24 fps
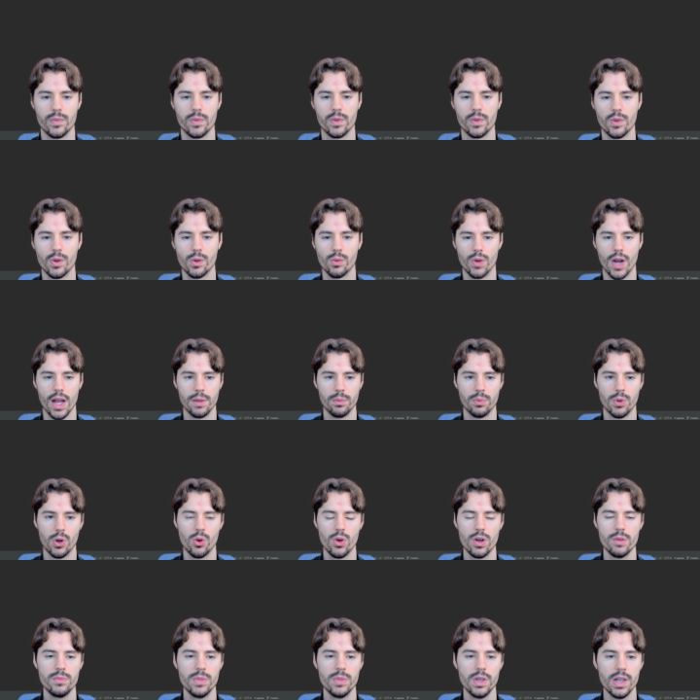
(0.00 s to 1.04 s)
write
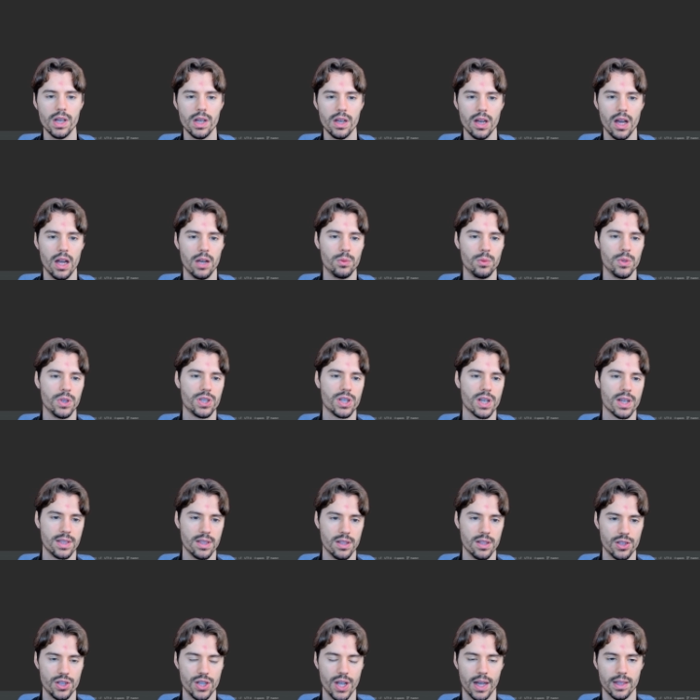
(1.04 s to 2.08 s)
poem, and we just
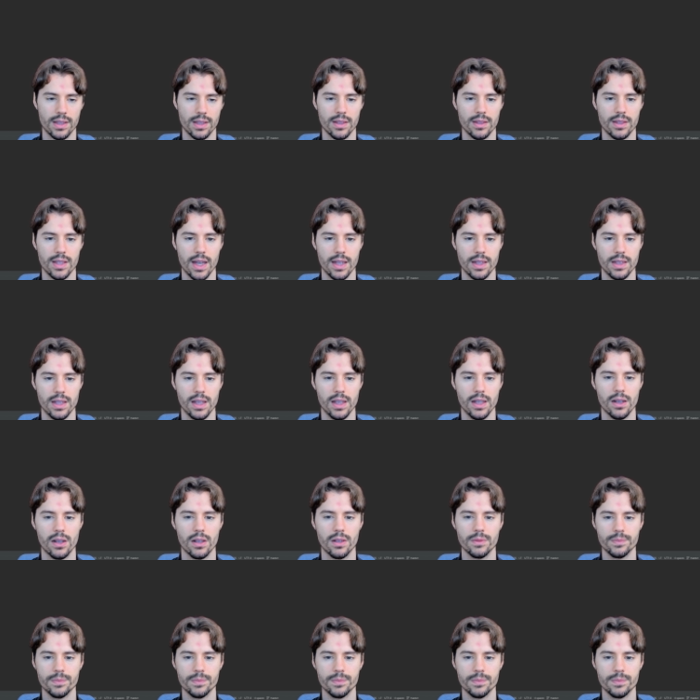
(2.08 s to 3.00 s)
injected that here.